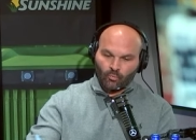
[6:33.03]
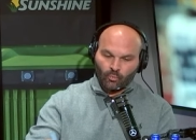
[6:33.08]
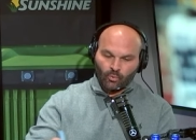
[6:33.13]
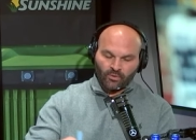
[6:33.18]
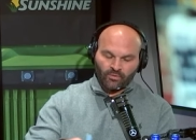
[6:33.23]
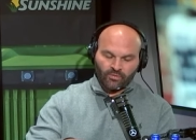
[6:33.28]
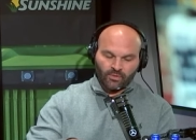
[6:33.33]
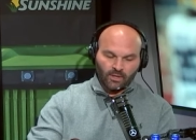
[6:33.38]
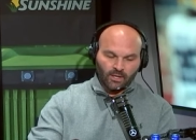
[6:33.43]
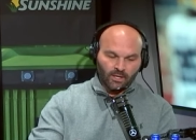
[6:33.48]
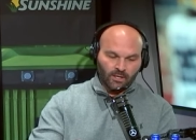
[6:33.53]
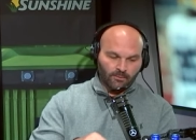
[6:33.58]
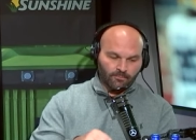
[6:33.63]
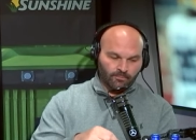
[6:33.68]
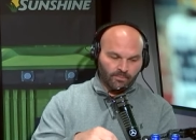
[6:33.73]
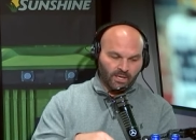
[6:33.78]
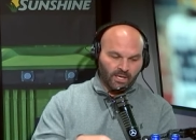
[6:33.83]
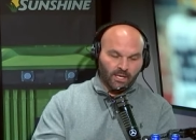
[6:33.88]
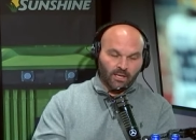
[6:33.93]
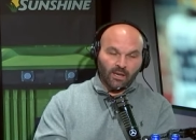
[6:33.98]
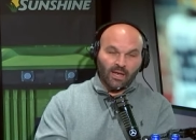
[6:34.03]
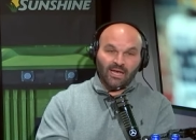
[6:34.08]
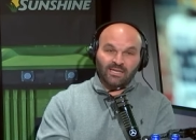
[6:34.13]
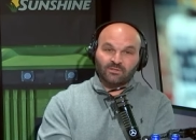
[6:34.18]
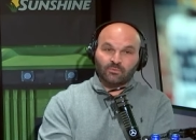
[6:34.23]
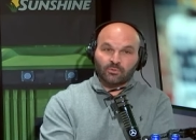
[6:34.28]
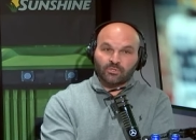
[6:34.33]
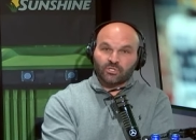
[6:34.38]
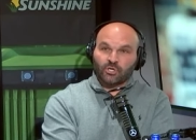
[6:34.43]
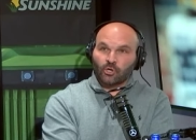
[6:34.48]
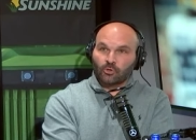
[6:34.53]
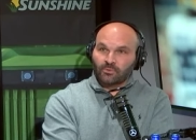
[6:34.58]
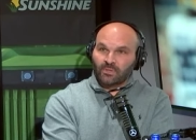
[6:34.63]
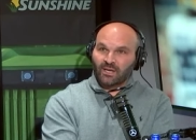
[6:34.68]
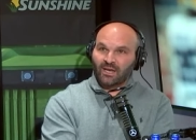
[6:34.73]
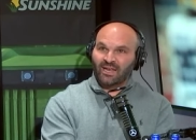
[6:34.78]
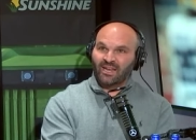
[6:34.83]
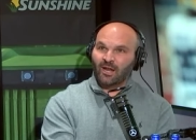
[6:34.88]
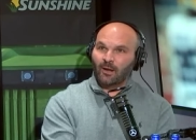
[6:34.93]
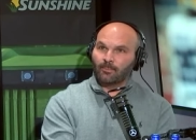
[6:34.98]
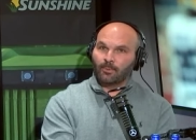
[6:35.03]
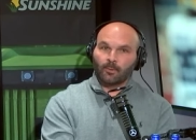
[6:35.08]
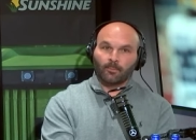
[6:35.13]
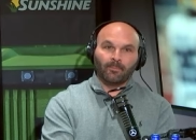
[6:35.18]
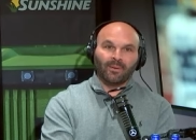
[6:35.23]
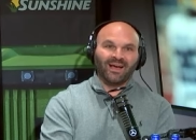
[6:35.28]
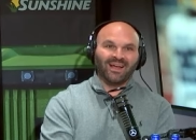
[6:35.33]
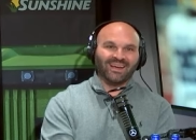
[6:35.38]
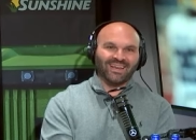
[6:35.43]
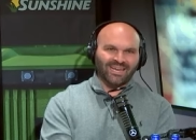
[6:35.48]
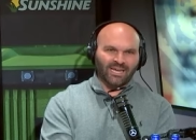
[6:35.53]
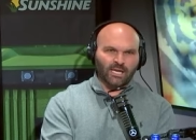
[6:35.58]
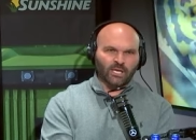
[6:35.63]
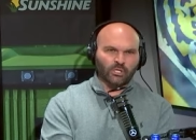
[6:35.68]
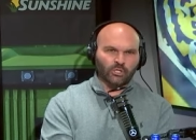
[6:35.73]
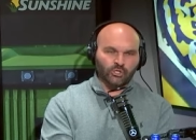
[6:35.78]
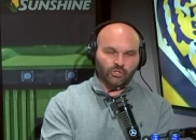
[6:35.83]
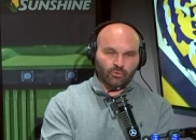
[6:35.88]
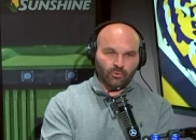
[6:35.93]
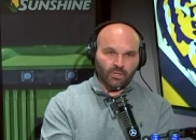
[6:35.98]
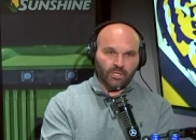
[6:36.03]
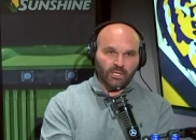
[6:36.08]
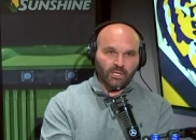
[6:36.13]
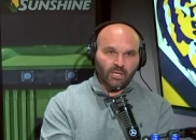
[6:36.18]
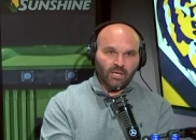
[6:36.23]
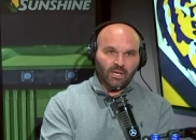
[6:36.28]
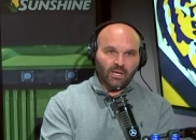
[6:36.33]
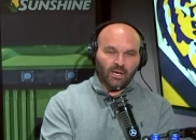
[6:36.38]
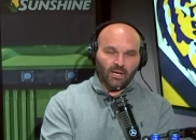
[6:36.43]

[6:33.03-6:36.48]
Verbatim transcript: with, uh, an, as it was termed, an upper body injury.